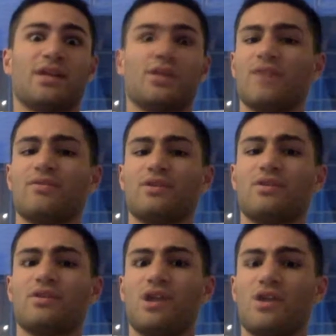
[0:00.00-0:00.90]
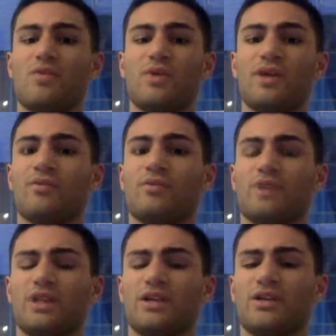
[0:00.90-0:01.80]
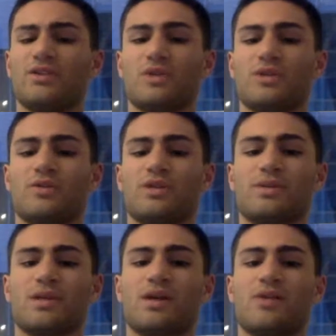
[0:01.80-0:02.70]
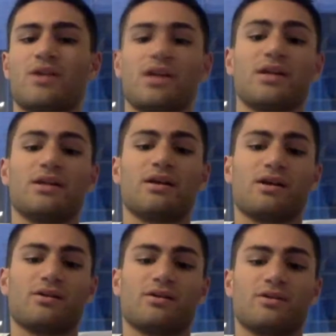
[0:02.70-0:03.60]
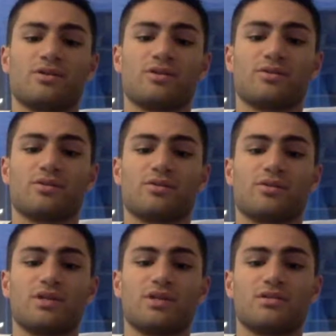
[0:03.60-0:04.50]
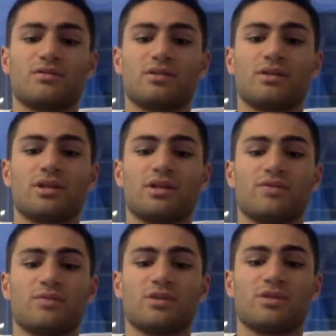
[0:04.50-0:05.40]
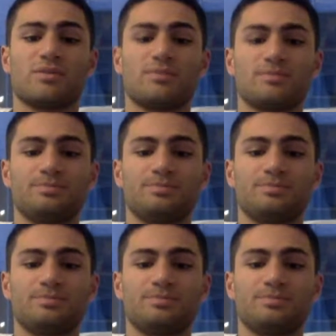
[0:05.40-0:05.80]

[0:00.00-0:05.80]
like we have a really good Scudetto race coming down. Any thoughts on the race in the next 3 months?